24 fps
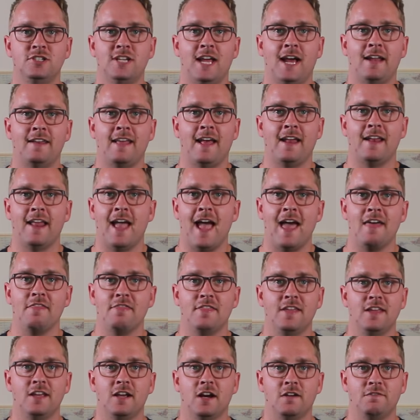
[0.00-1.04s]
shout out
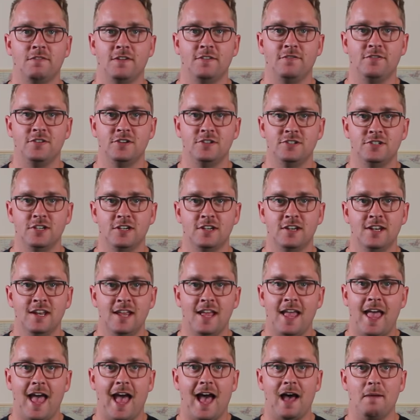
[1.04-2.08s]
at The Coffee Fusion
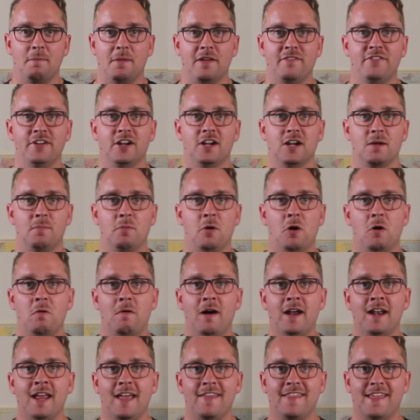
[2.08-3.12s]
um, if you're going to pour
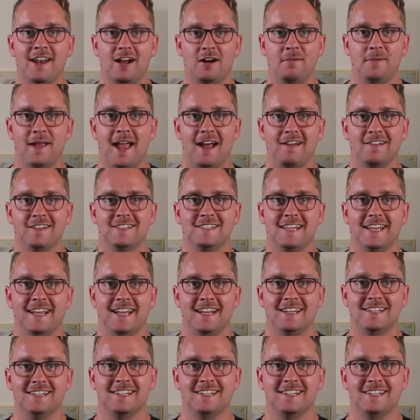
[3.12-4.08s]
one, and then I'll be able to see it.